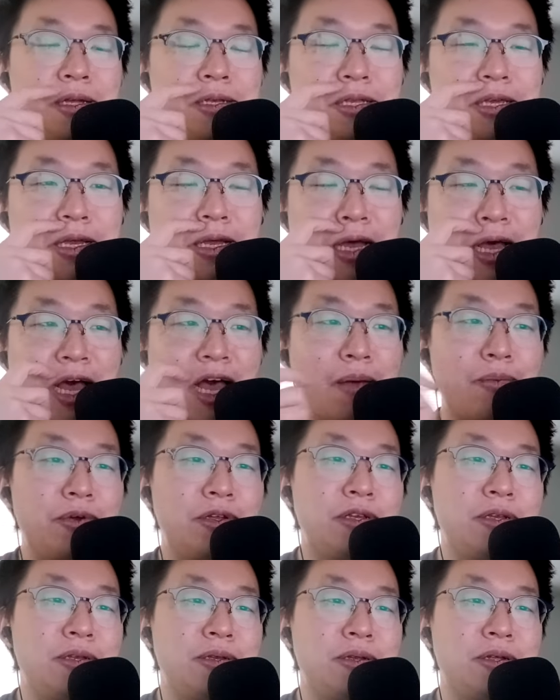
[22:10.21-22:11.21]
the
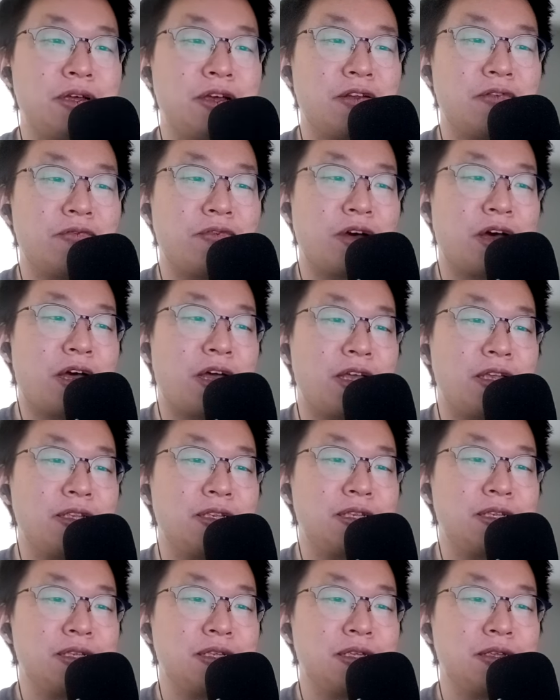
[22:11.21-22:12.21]
common
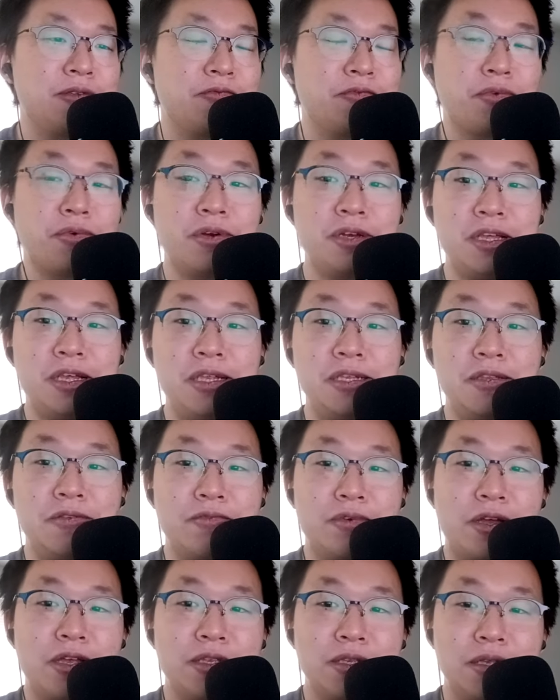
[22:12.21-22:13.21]
advice for these
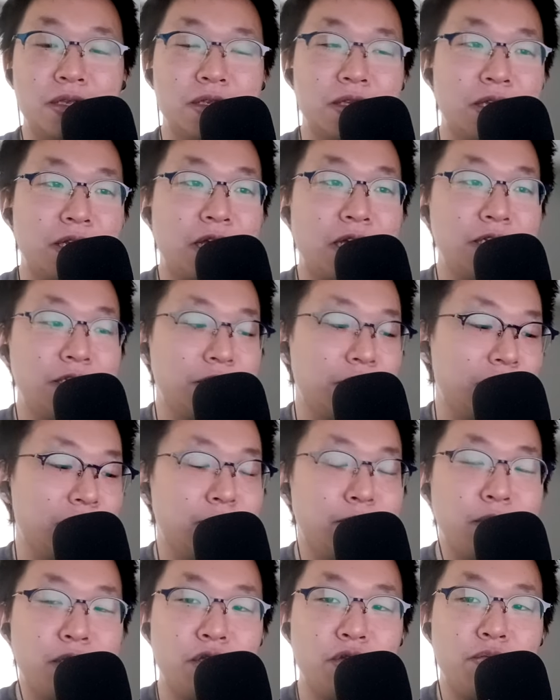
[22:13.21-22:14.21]
devices, and not just
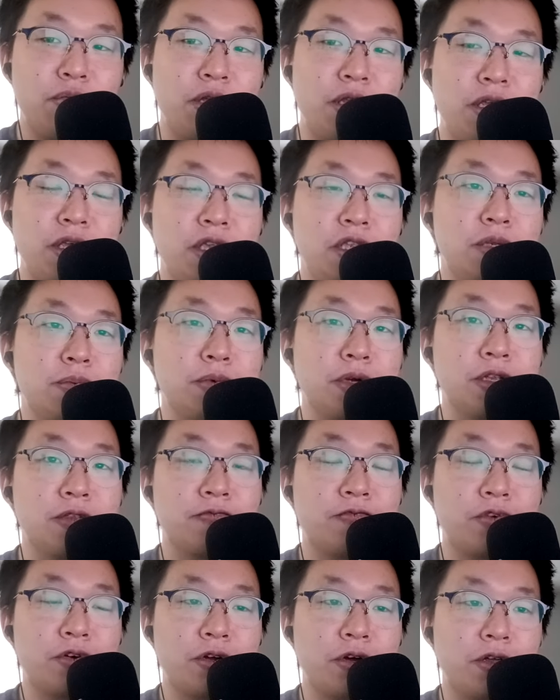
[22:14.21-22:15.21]
the Miyoo Minis, but
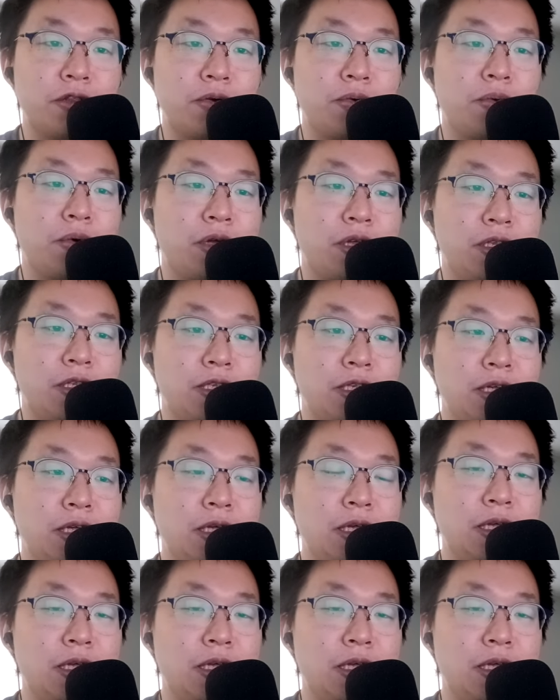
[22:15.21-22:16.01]
for other ones,